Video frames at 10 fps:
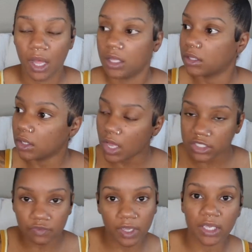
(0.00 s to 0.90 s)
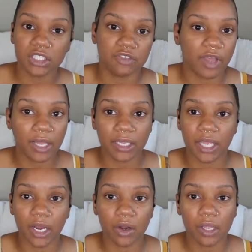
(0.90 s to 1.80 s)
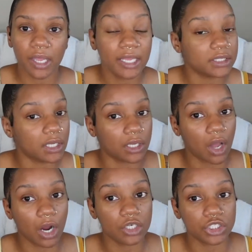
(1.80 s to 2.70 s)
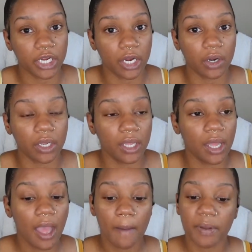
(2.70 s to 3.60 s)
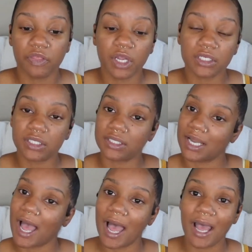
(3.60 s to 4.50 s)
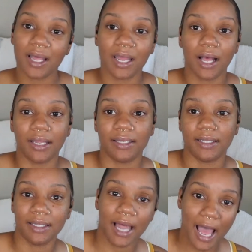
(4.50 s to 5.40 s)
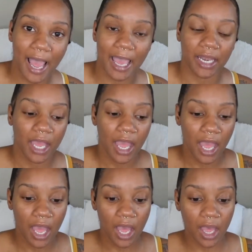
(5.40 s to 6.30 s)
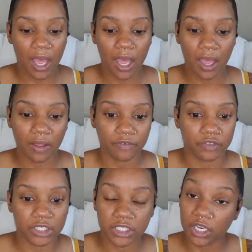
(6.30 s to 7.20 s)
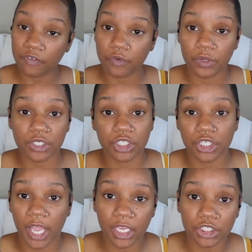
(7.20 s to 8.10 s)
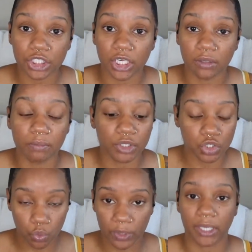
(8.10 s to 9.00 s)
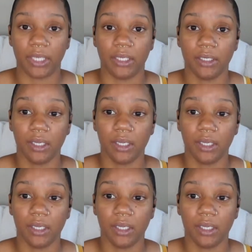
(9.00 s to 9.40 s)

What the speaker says: The Las Vegas Valley area is a large area, but there's not a lot of differentiation between